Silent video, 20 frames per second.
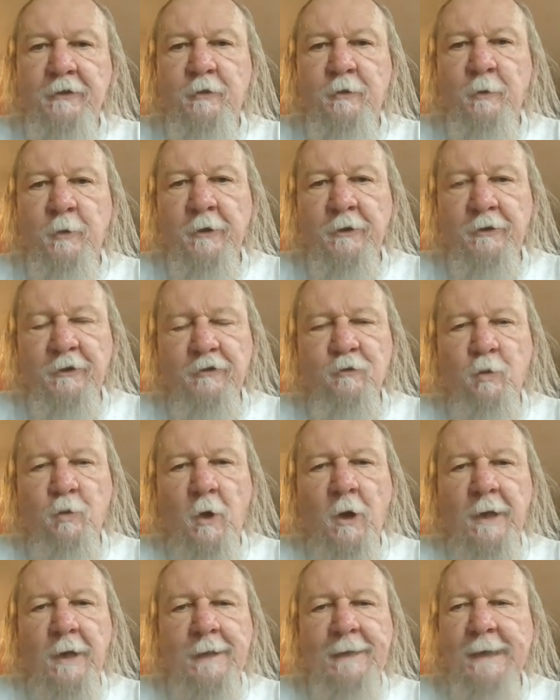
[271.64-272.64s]
Well, this
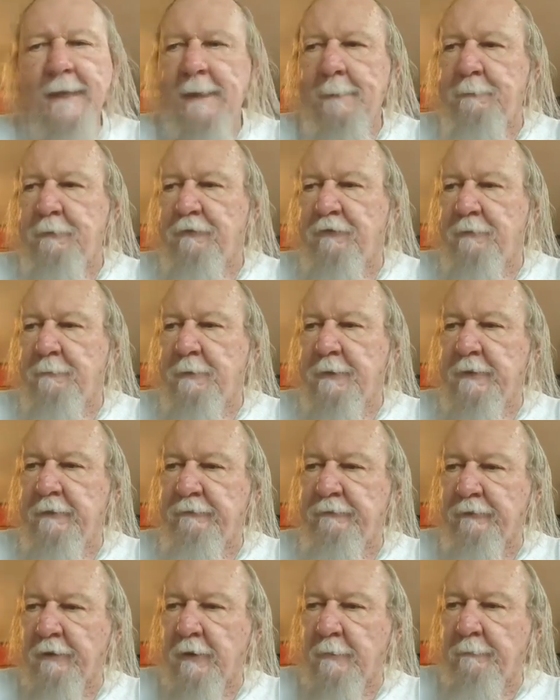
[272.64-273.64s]
wine happens to be
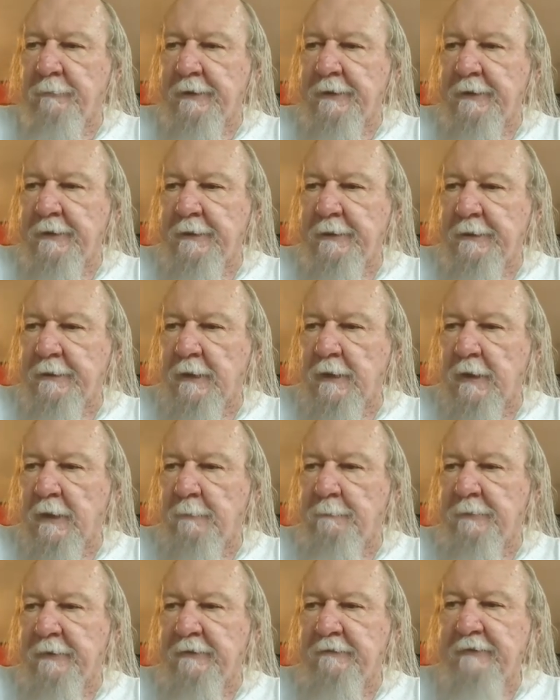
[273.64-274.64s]
from the
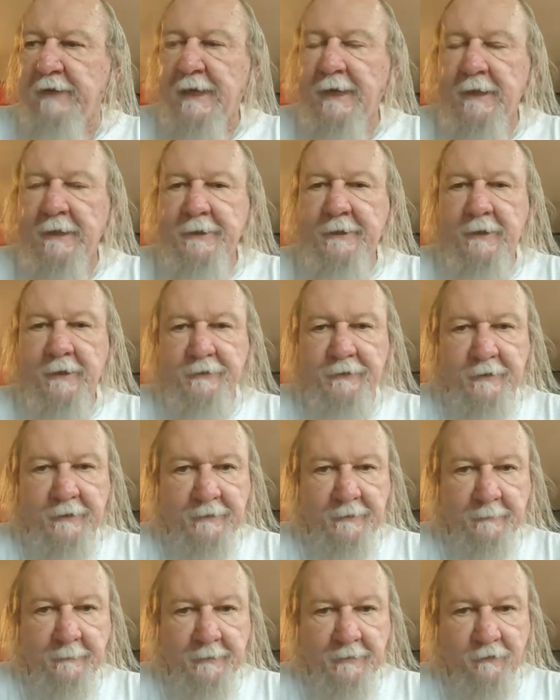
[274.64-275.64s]
Columbia Valley. I'll tell
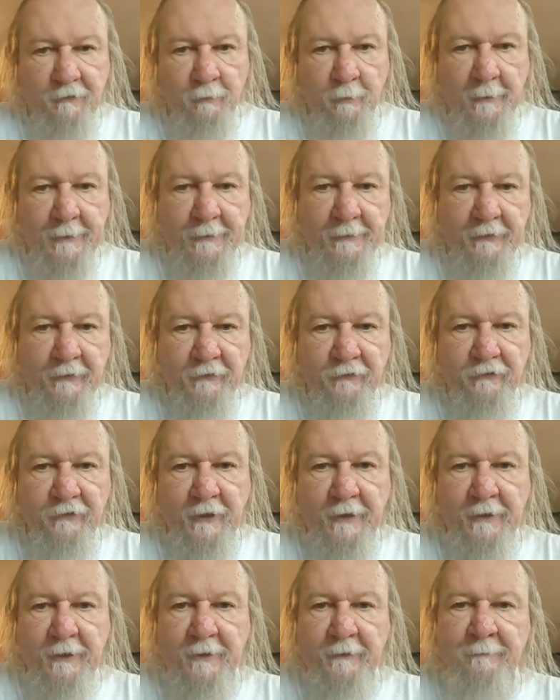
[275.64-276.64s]
you about this wine in a
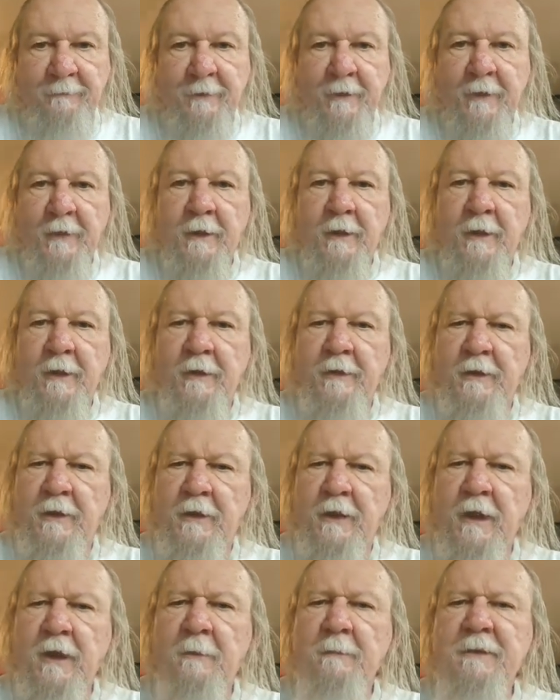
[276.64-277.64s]
second. The
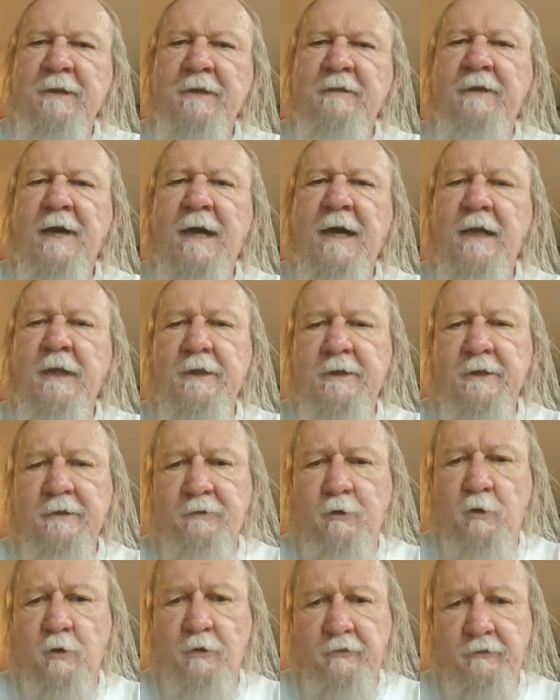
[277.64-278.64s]
Columbia Valley, of
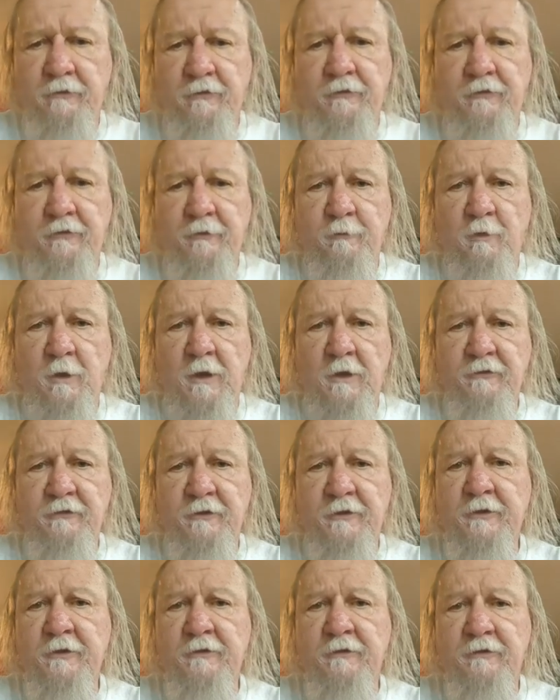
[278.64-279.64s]
course, is in
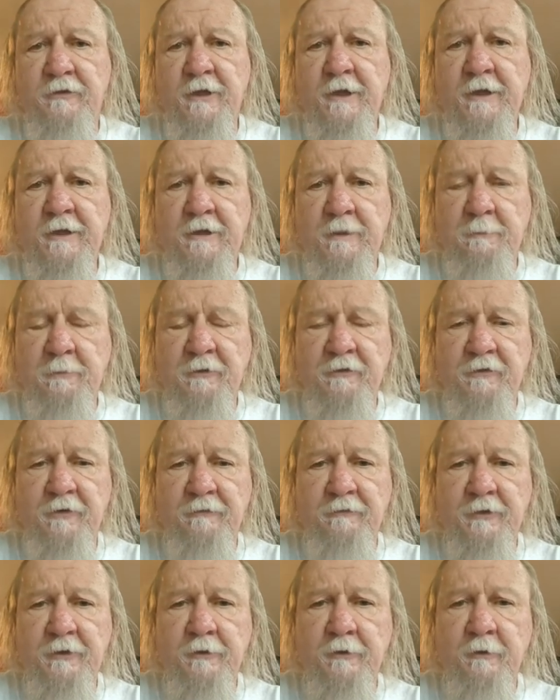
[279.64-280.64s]
Washington State, the
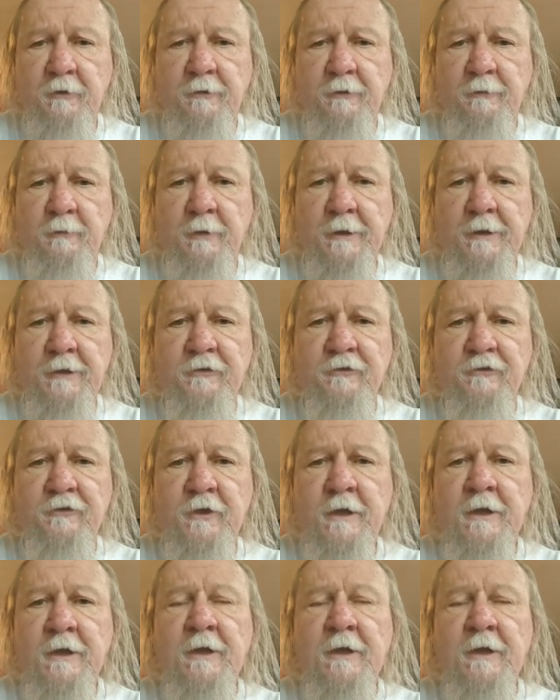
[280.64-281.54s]
Pacific Northwest.